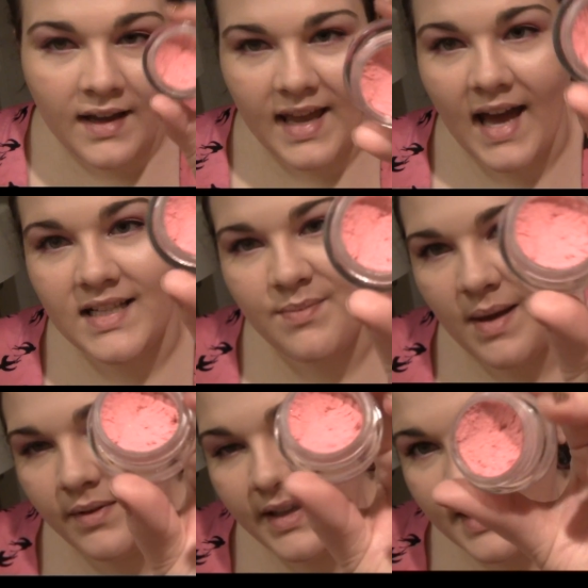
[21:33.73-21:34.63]
Yeah, it's
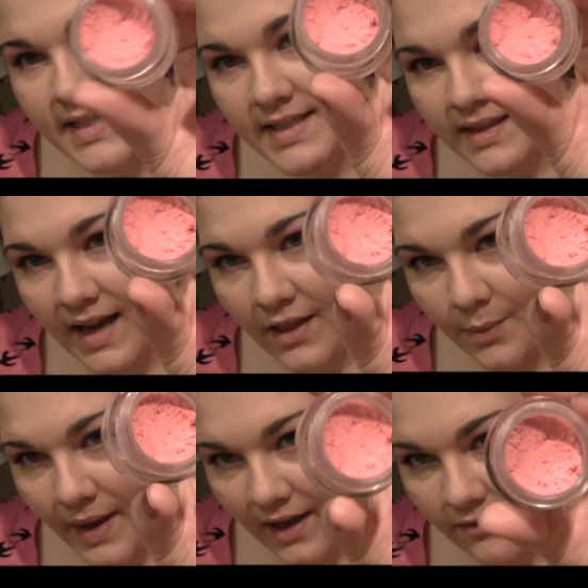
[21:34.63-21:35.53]
Maybelline. This is in the
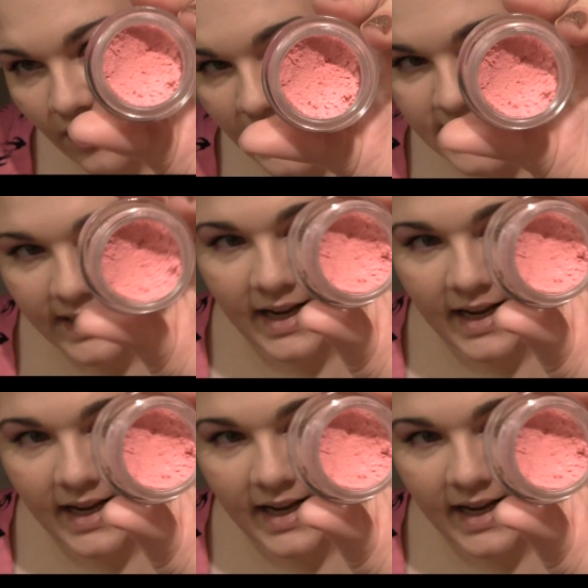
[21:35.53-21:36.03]
color Pink Frosting,